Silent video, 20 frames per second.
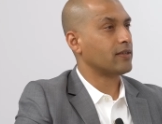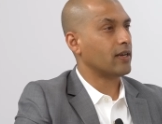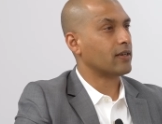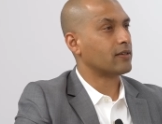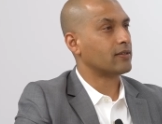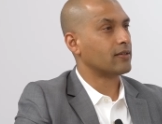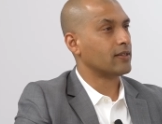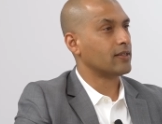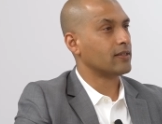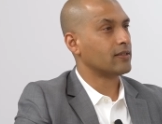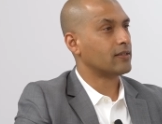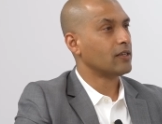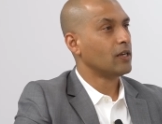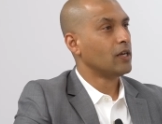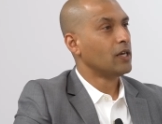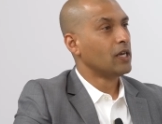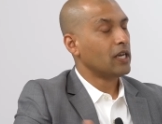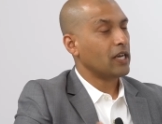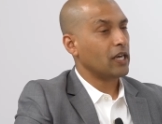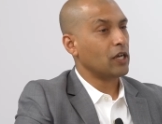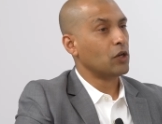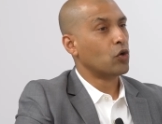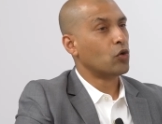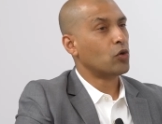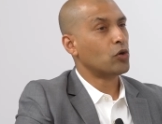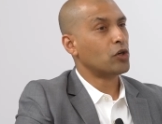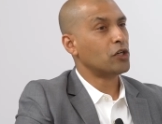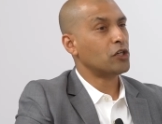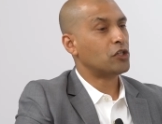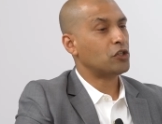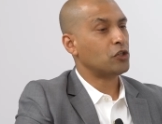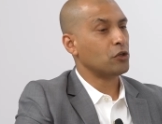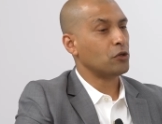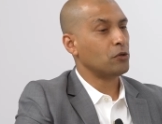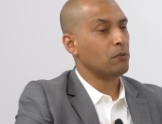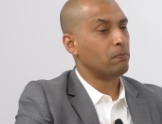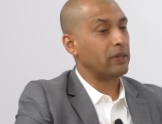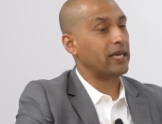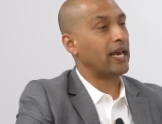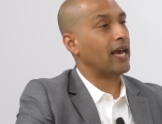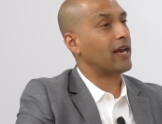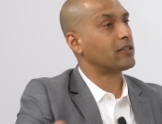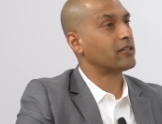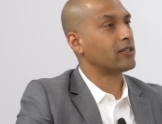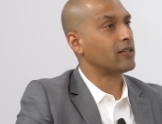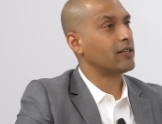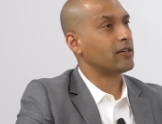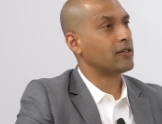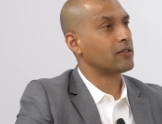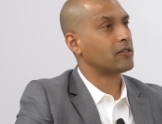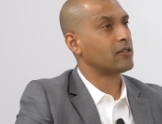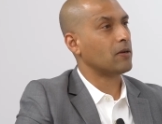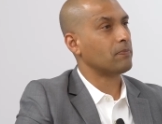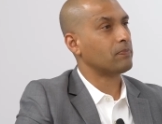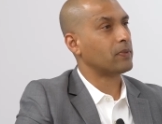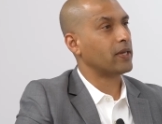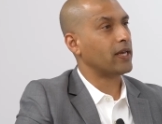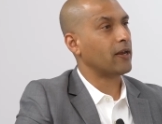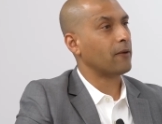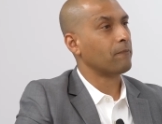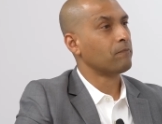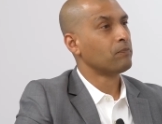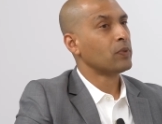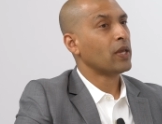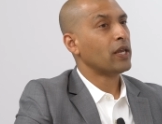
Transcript: excellence. In order to be excellent or something,